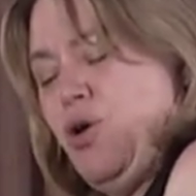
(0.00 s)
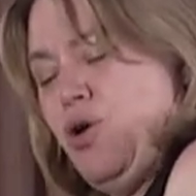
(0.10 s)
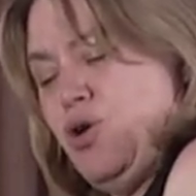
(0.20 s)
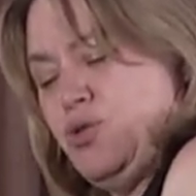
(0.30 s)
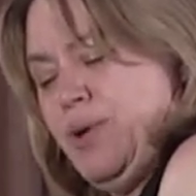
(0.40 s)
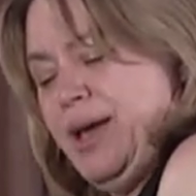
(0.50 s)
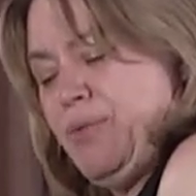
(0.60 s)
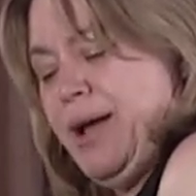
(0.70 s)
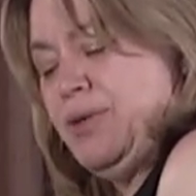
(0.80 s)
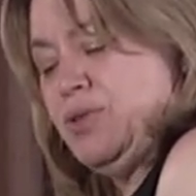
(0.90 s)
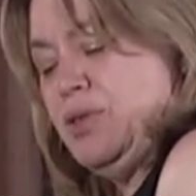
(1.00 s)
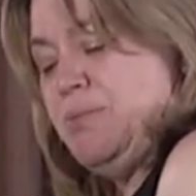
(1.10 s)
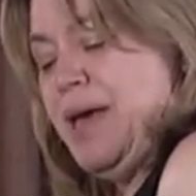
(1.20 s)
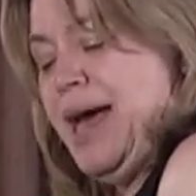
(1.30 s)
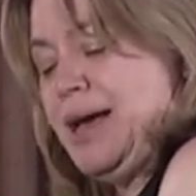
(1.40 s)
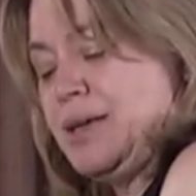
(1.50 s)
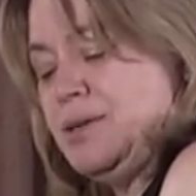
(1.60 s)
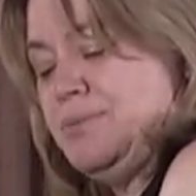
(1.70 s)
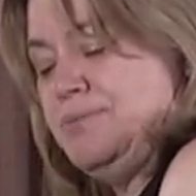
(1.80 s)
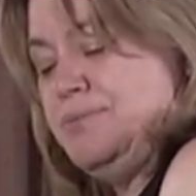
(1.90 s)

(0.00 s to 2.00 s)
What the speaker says: all the way around in the back.